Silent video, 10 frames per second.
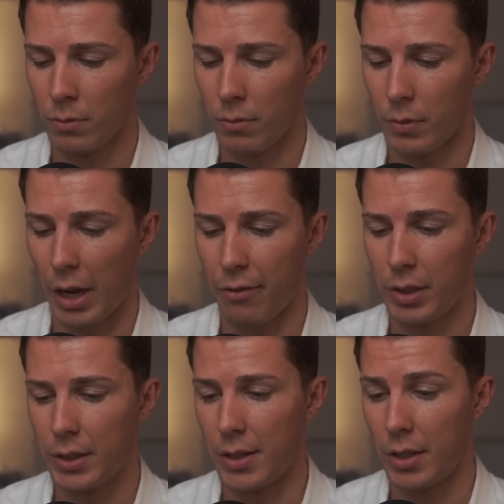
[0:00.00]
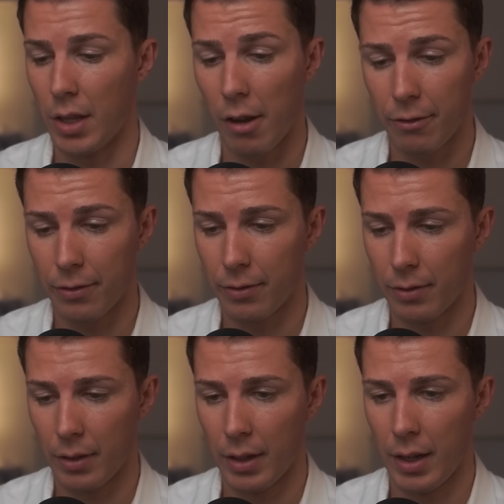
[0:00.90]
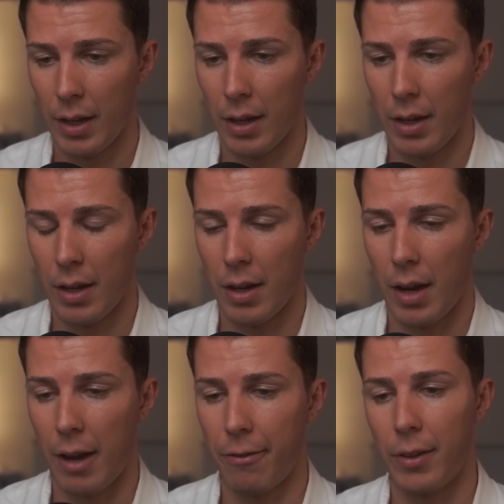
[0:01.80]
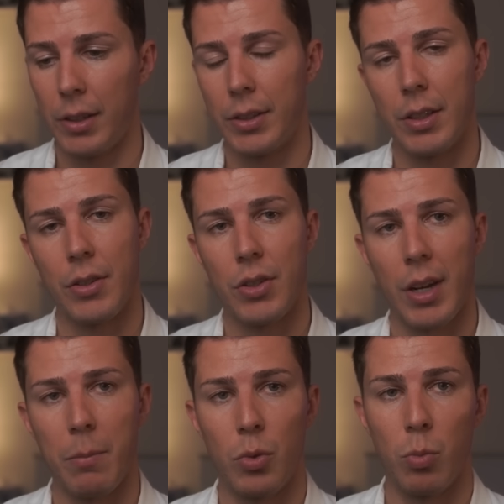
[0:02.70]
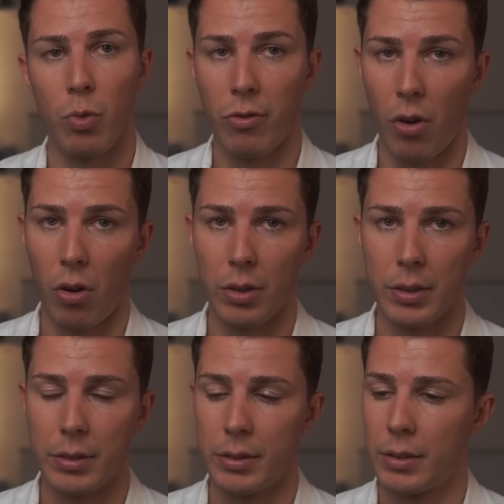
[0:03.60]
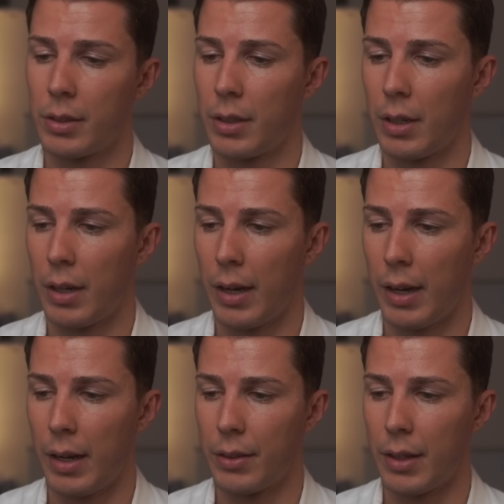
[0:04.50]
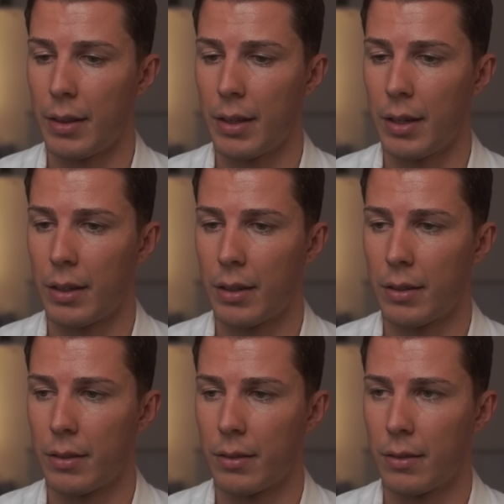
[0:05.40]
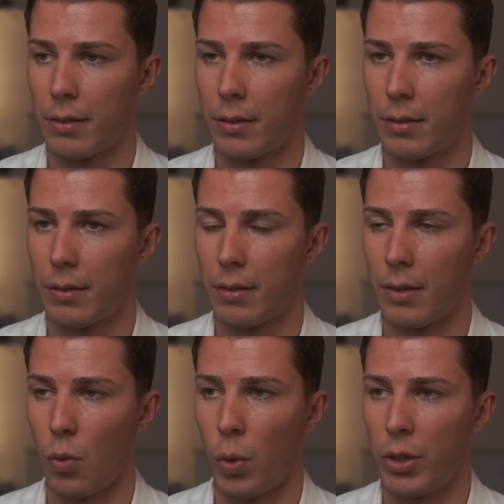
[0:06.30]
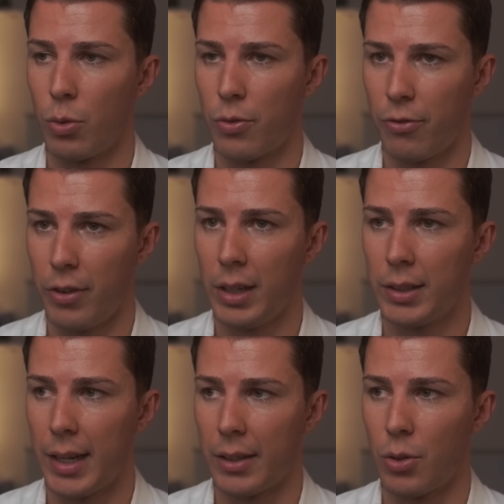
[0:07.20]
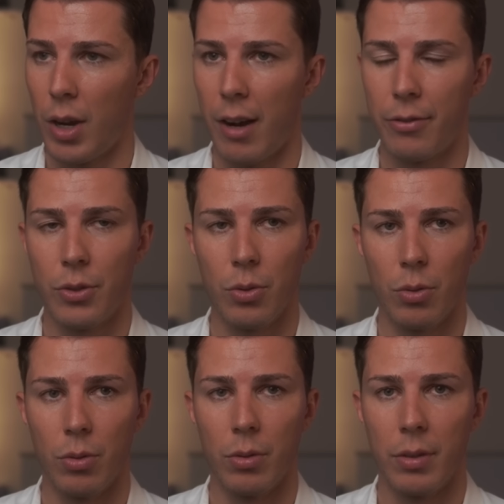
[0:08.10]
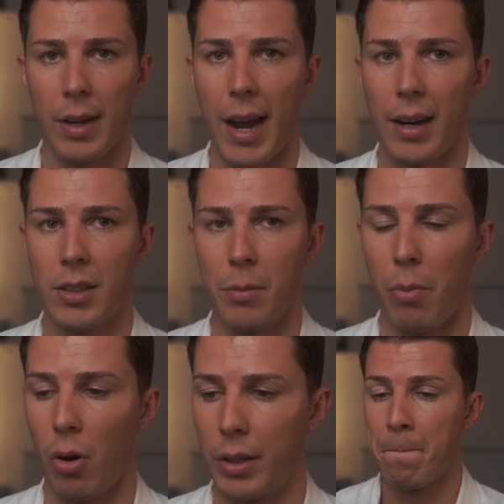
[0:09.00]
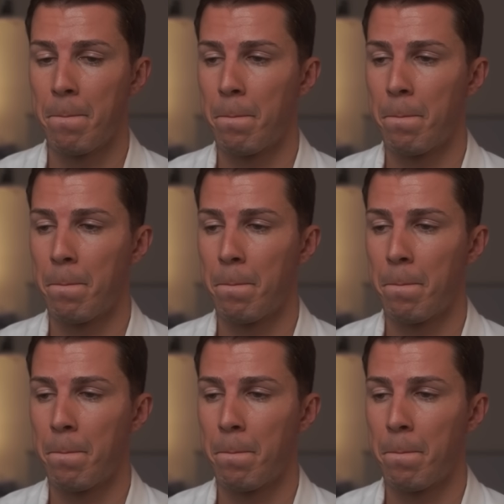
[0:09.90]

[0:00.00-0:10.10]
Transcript: I felt it's enough. I felt it's time to move on. And I think when you feel that, you have to act upon it.